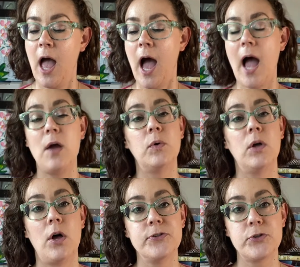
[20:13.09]
I will
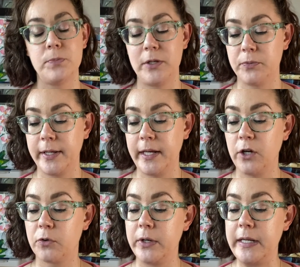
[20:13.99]
also be
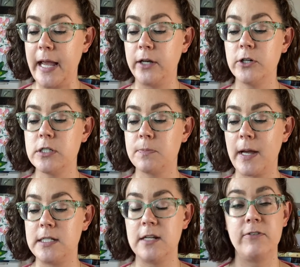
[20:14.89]
reading Creators
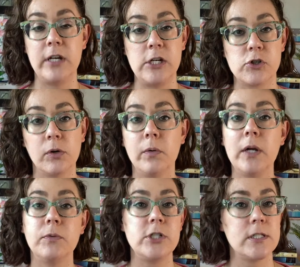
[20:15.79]
by Tiffany
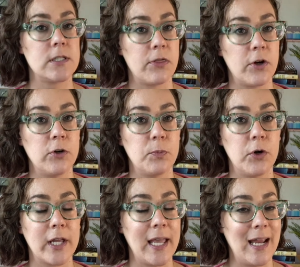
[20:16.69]
Truitt, which is the third
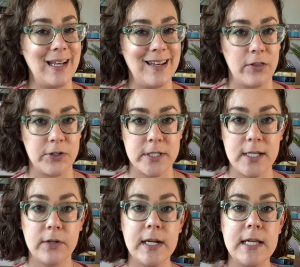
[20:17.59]
book in another
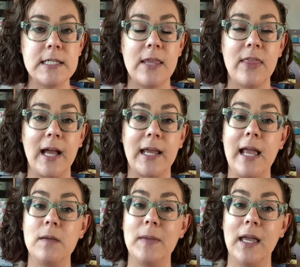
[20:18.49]
series that
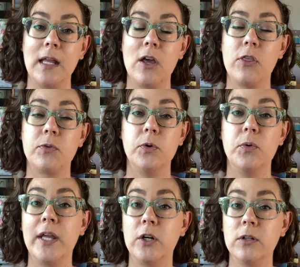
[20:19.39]
came in
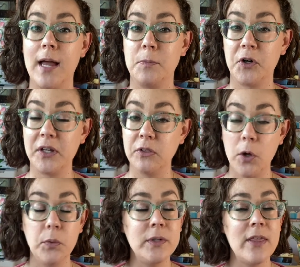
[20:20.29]
through Interlibrary
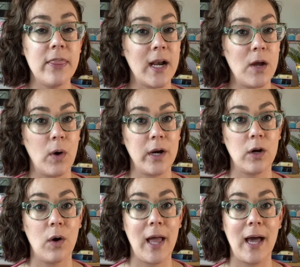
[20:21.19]
Loan that I want to
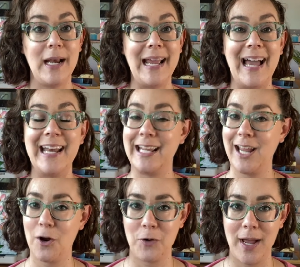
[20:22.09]
go ahead and
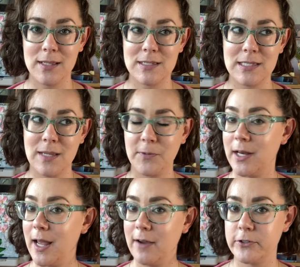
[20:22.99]
get read, since I'm going
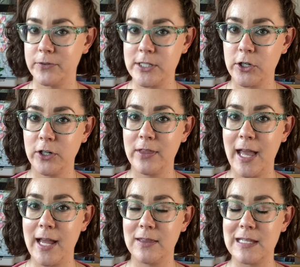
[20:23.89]
to have to return
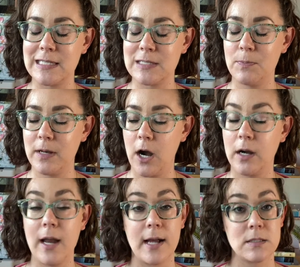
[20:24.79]
that this our
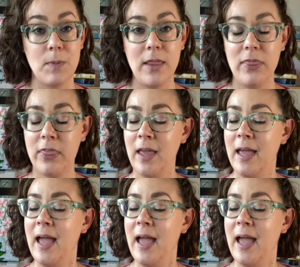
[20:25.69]
next month.